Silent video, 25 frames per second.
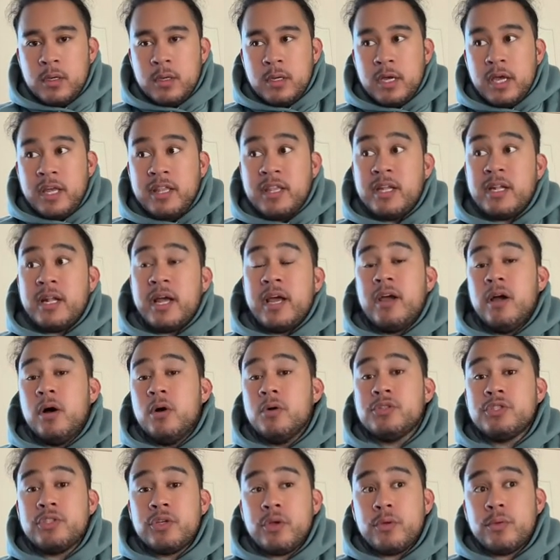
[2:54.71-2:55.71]
And then I
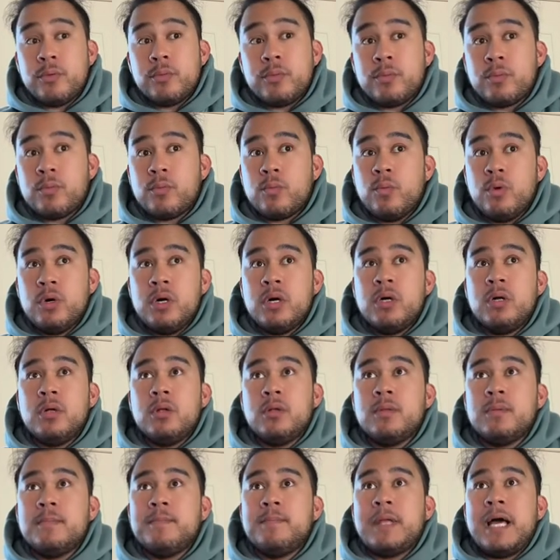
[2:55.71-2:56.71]
also
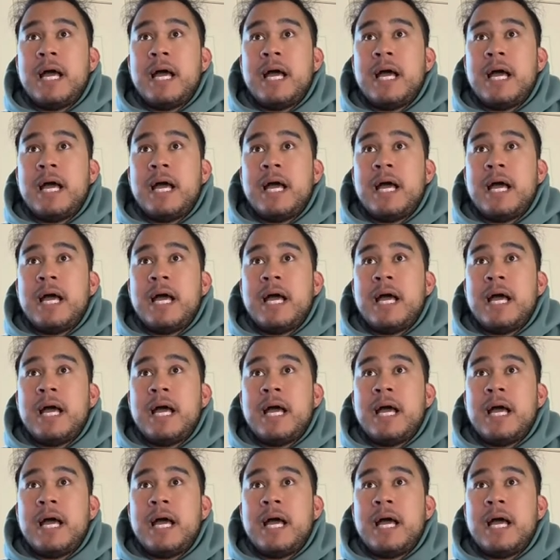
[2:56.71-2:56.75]
will,